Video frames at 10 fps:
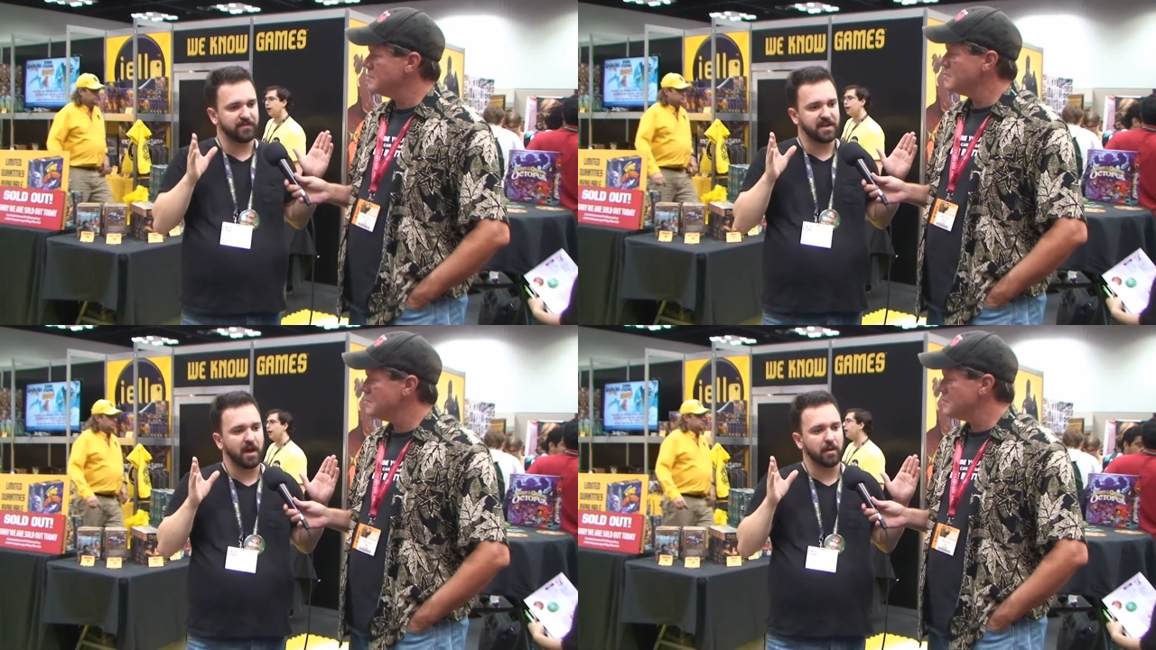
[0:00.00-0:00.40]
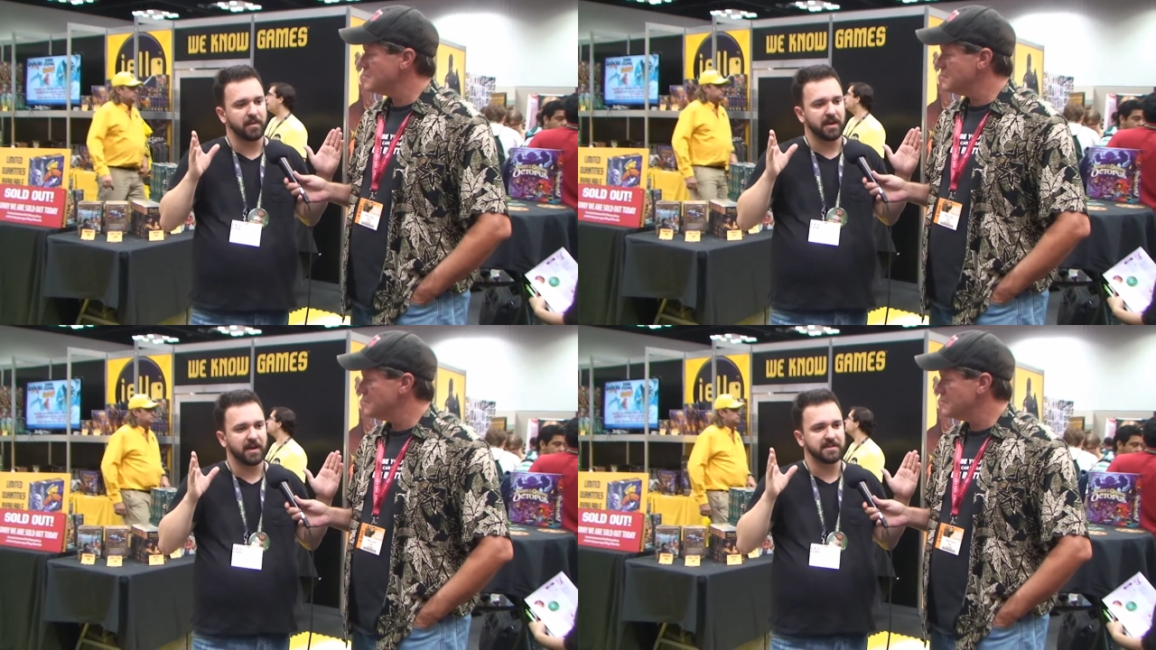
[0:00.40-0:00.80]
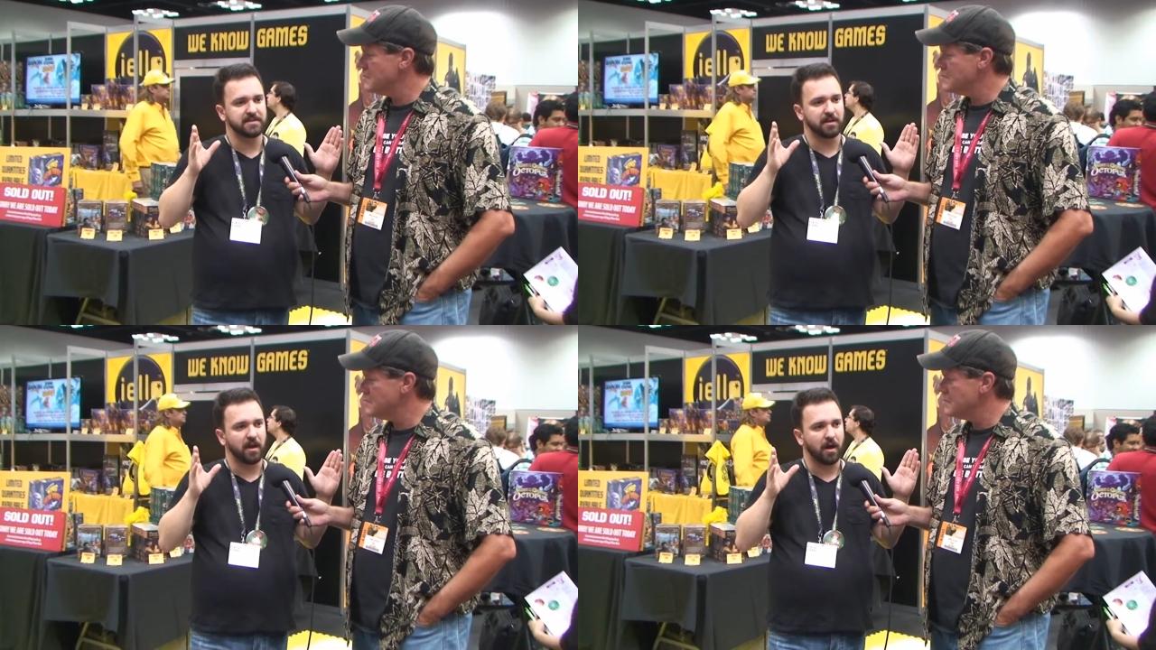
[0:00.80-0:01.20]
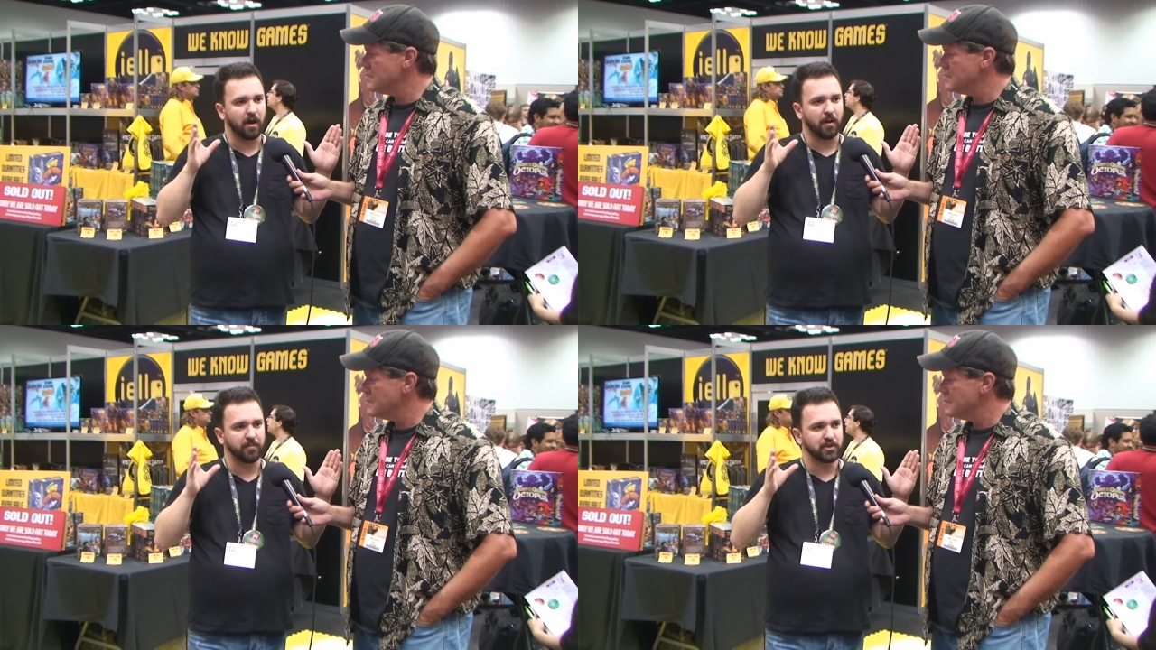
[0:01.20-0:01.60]
Speaker 1: short period of time
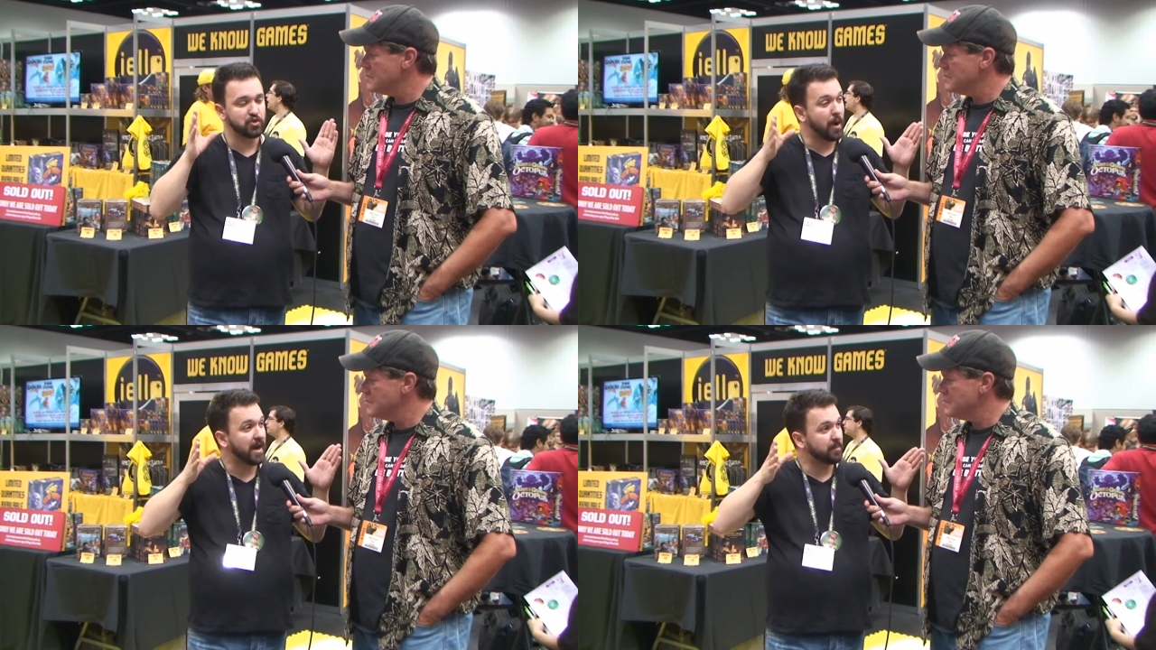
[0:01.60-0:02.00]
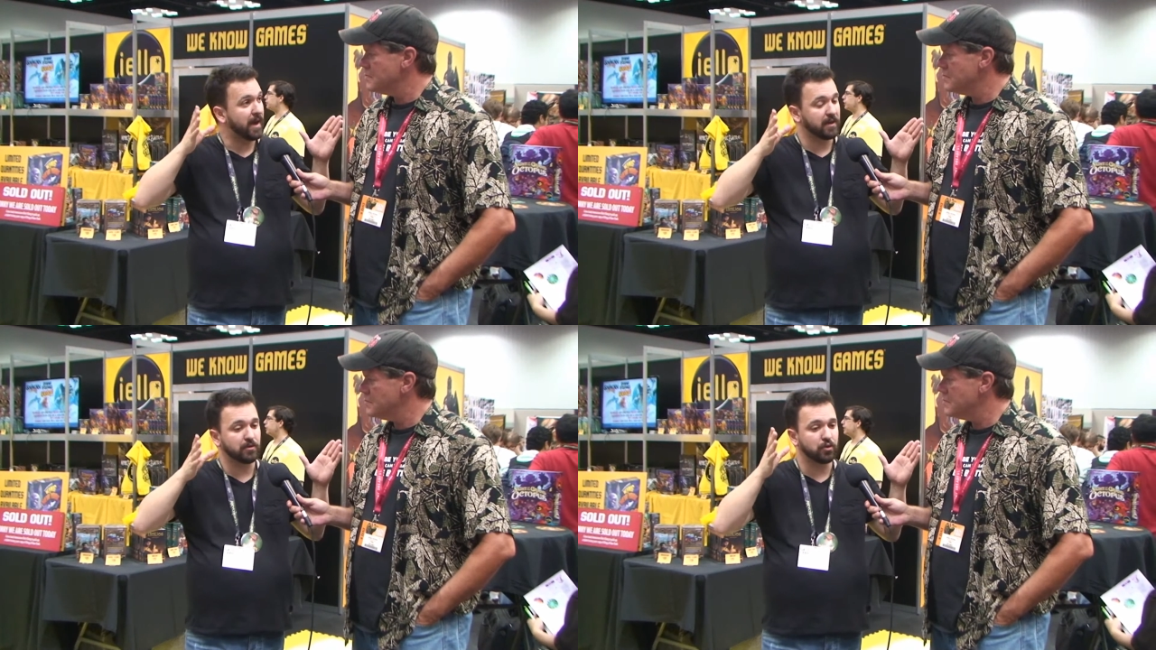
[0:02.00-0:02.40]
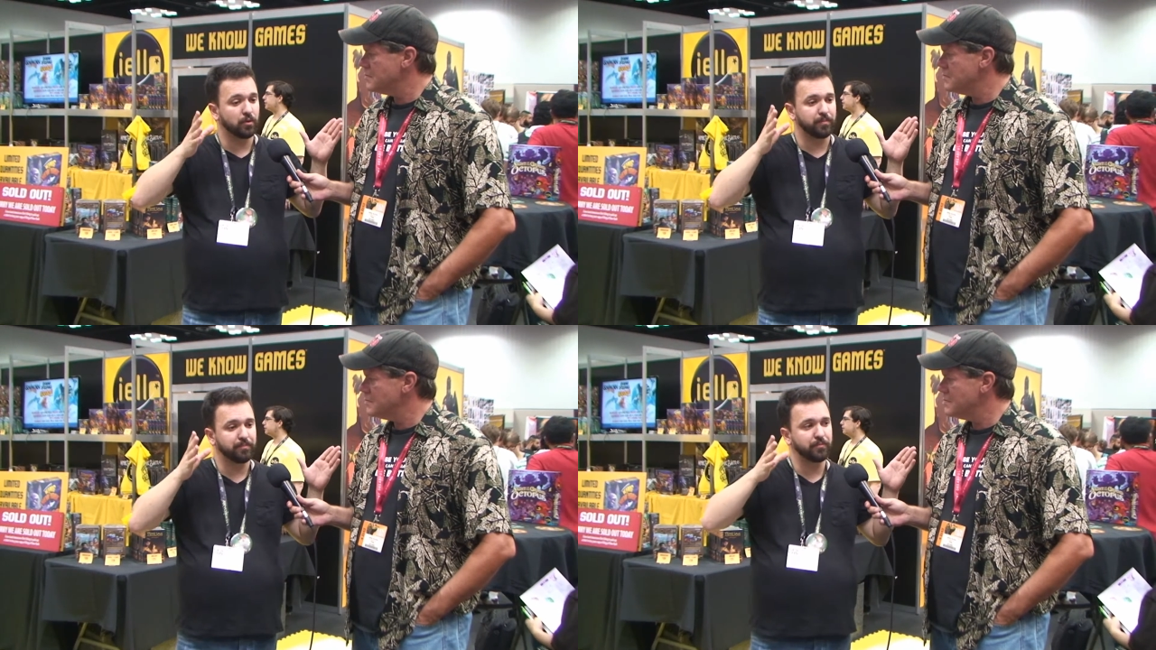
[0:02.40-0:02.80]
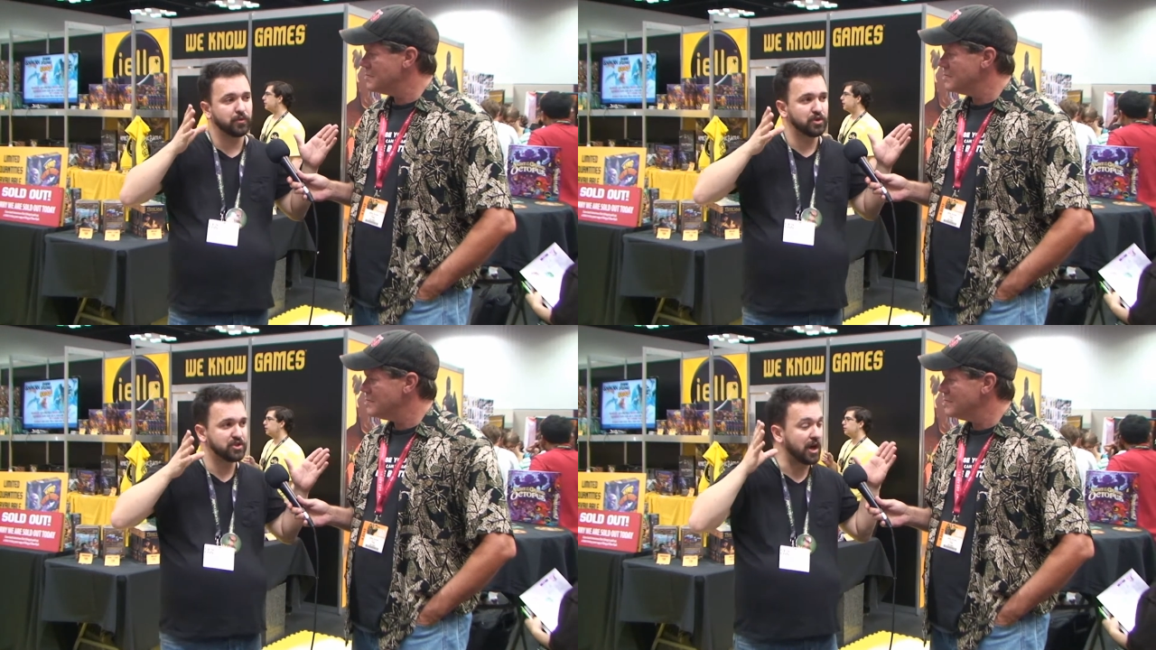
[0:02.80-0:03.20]
is tracked by
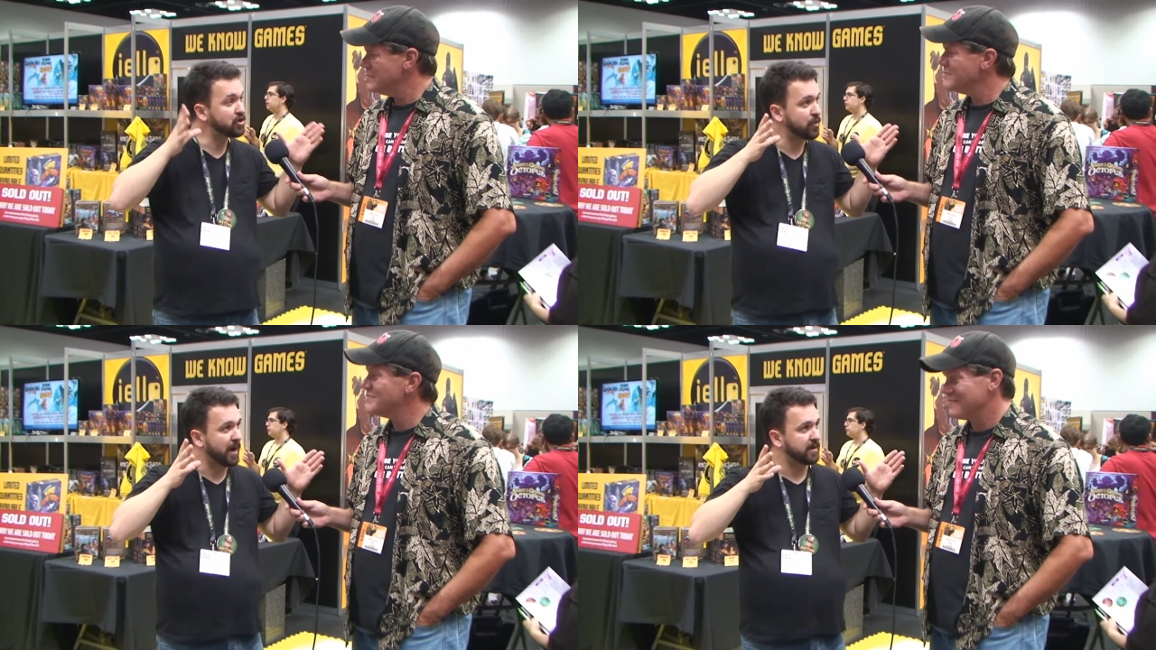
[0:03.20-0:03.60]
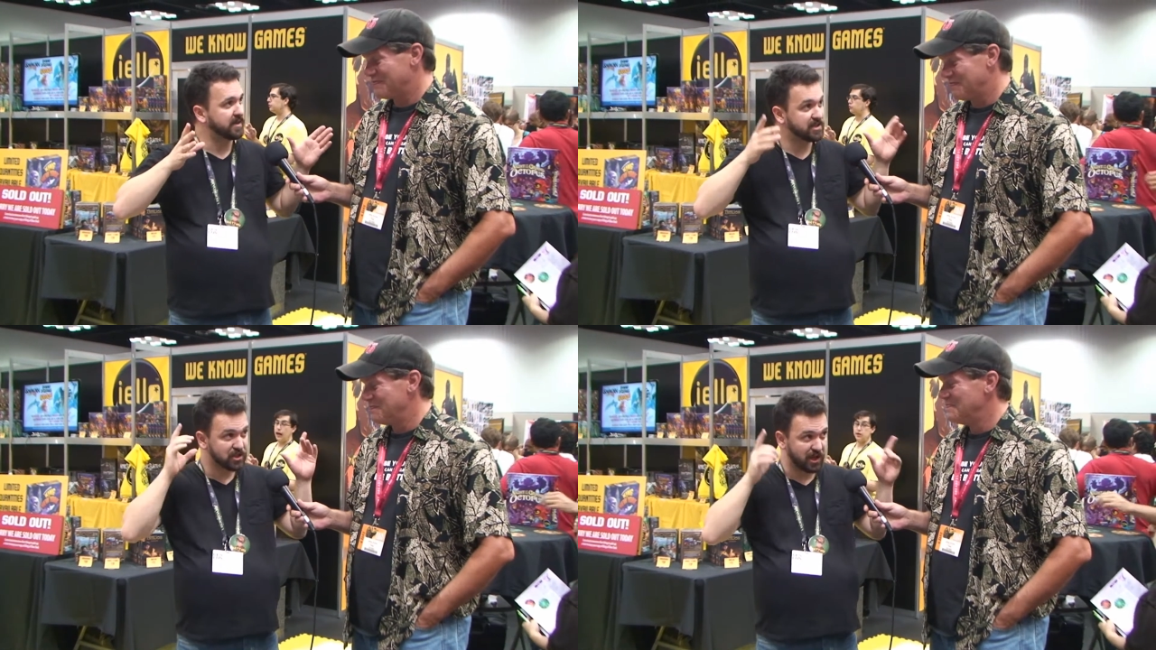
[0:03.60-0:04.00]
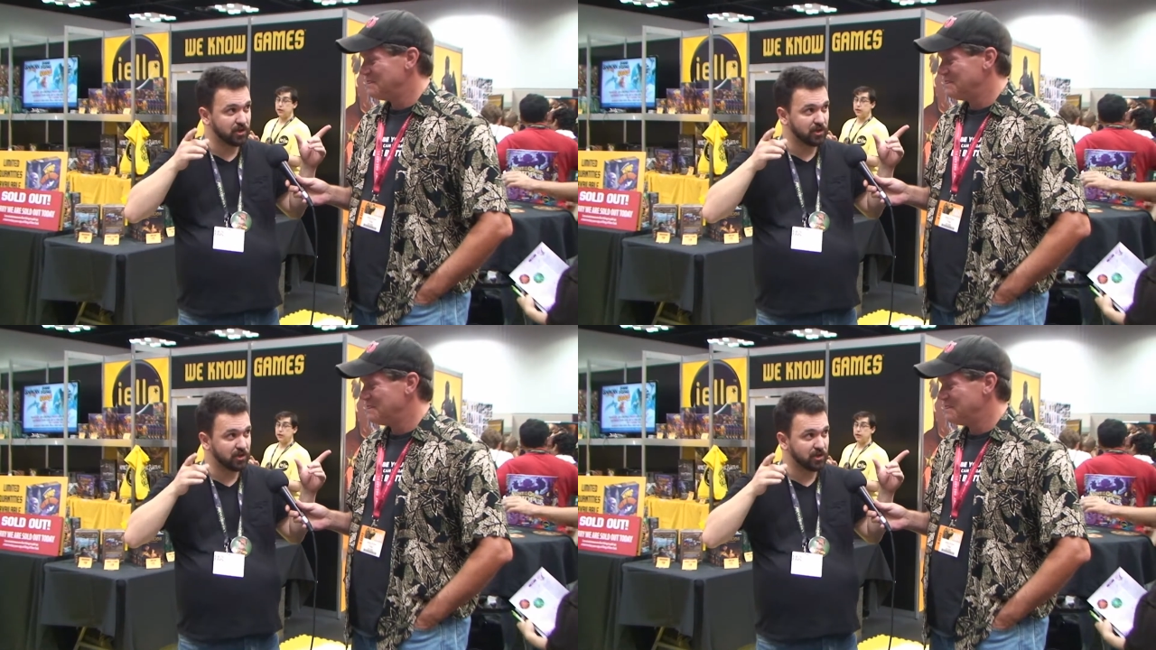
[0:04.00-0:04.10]
the soundtrack.